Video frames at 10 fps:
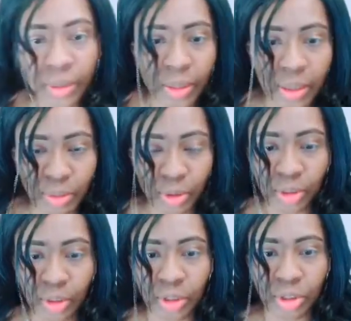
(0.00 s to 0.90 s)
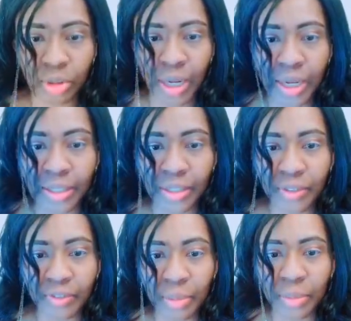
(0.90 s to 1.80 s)
I'm just gonna try the
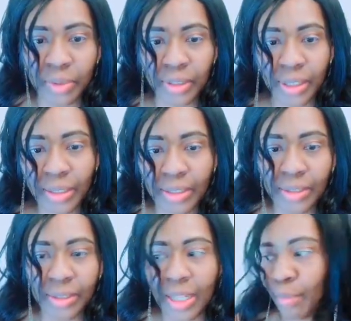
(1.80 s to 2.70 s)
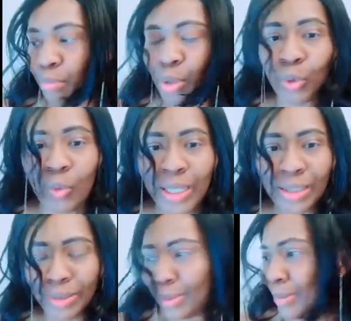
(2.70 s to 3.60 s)
different modes. See, this is like
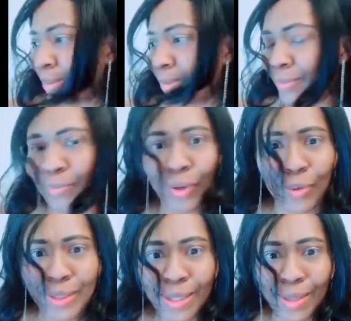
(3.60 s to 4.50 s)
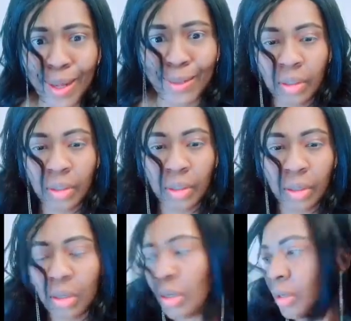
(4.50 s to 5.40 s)
bluish or fluorescent.
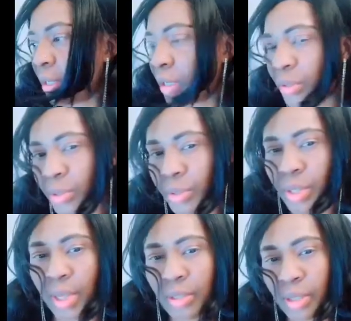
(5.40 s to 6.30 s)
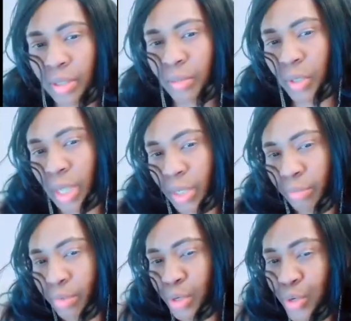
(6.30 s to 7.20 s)
Yeah, so this is more like
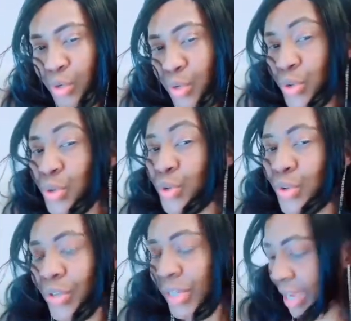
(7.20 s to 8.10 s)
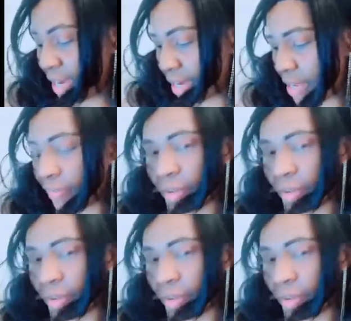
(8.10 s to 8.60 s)
blue kind of.